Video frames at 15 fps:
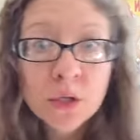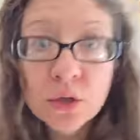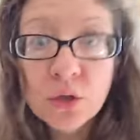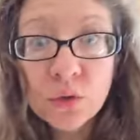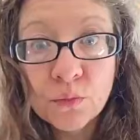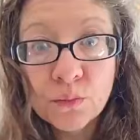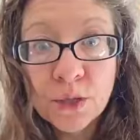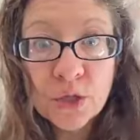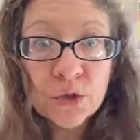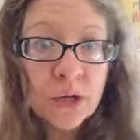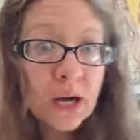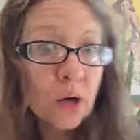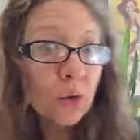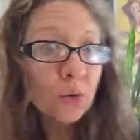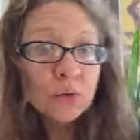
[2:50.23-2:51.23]
to measure
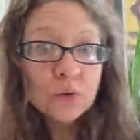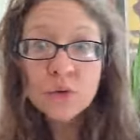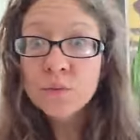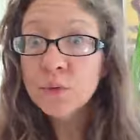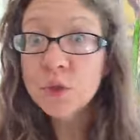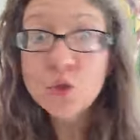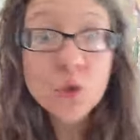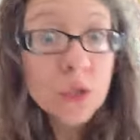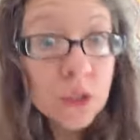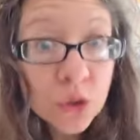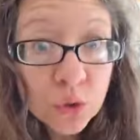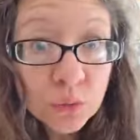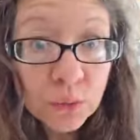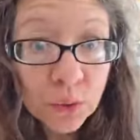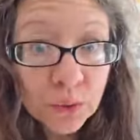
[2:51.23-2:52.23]
out between
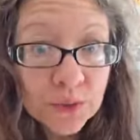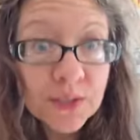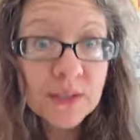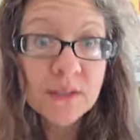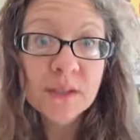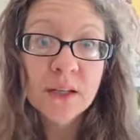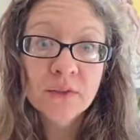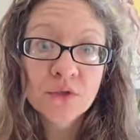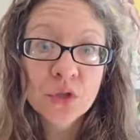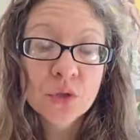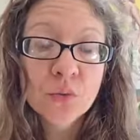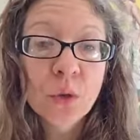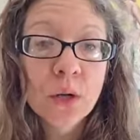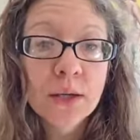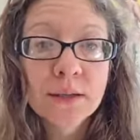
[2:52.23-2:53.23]
2 bowls instead of
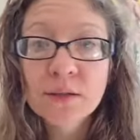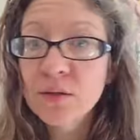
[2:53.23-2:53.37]
just 1.